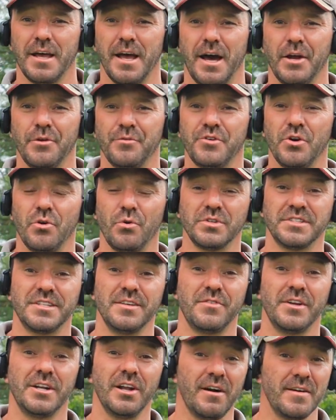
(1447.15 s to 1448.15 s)
And of course,
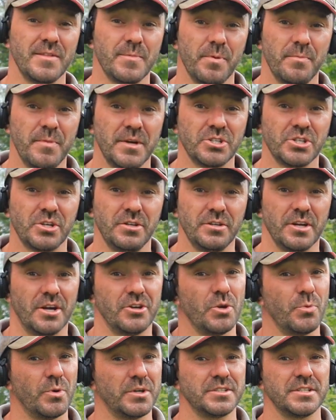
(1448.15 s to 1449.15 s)
if you like the permission and
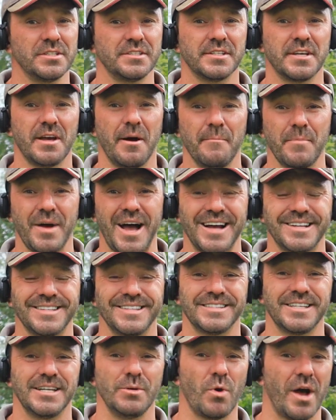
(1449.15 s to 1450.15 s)
you want us to come back to
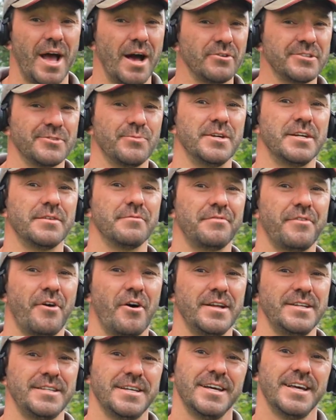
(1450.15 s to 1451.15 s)
see what else we can
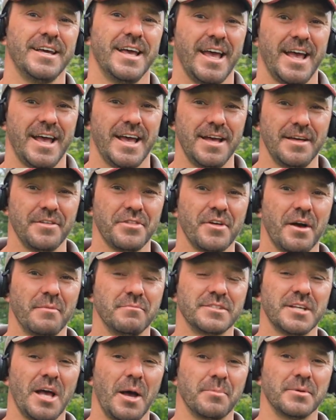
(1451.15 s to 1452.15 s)
find, hit a
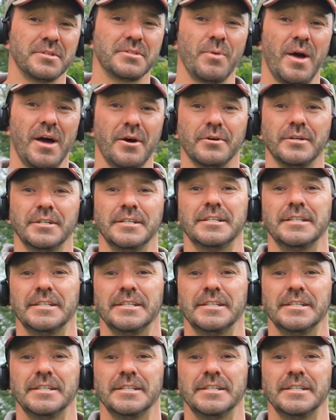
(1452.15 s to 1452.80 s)
thumbs up as well.